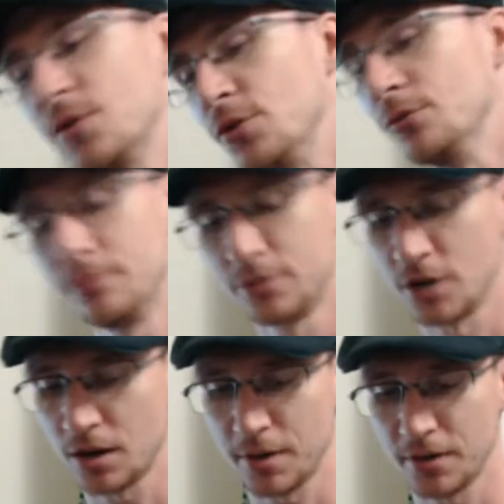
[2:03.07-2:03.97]
to
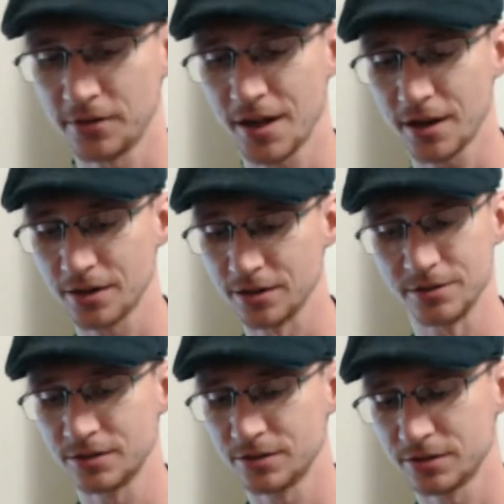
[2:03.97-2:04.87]
talk about that,
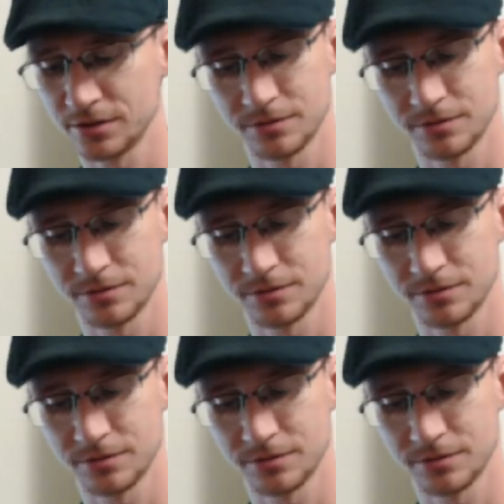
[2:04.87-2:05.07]
because